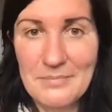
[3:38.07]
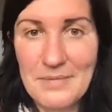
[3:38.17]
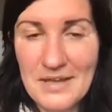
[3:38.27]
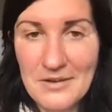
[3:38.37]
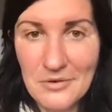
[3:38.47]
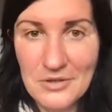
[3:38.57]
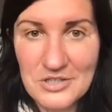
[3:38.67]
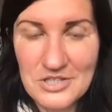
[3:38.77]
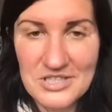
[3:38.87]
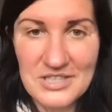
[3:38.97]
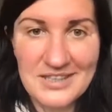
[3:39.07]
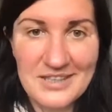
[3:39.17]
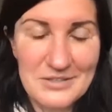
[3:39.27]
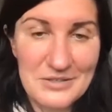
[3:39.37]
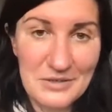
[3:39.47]
payroll
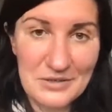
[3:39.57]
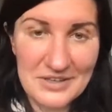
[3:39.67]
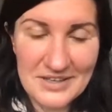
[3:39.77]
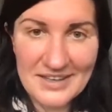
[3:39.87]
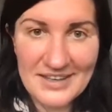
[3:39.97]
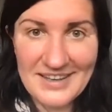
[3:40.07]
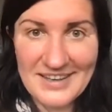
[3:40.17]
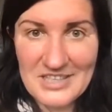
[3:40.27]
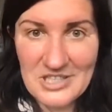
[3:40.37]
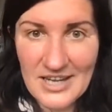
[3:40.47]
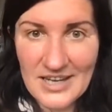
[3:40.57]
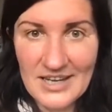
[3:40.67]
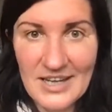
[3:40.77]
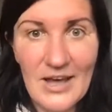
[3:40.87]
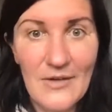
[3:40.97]
to your checking
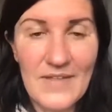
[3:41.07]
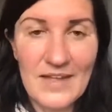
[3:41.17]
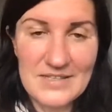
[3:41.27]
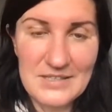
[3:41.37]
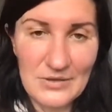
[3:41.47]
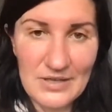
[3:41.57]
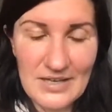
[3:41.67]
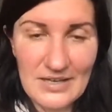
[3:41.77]
account, that is your